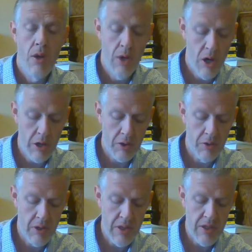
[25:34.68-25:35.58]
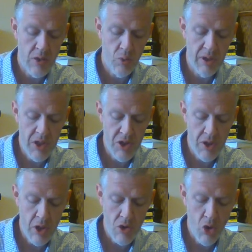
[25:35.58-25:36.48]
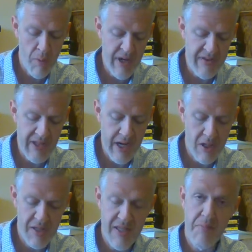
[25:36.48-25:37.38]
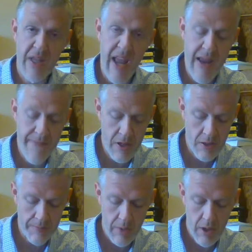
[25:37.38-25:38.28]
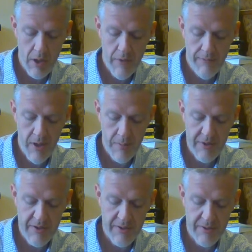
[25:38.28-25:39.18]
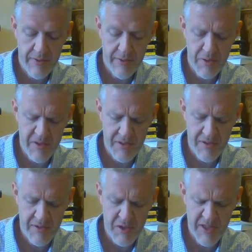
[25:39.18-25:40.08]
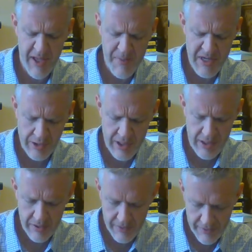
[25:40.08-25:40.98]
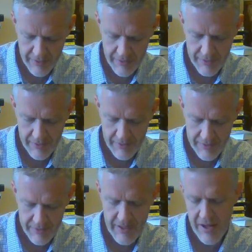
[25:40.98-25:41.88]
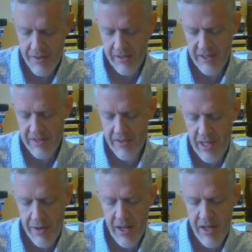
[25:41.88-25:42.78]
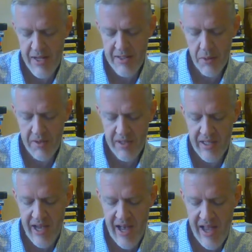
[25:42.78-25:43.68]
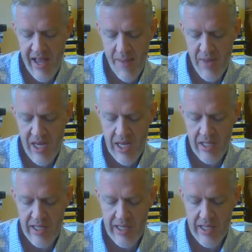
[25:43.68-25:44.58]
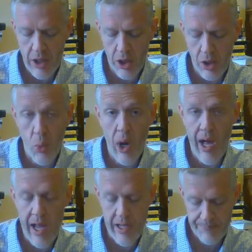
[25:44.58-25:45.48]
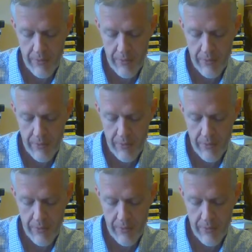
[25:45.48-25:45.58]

The article is Religion, Normative Standards, and Behavior from Sociometry. Yeah, I think I said that right. S O C I M E T R Y.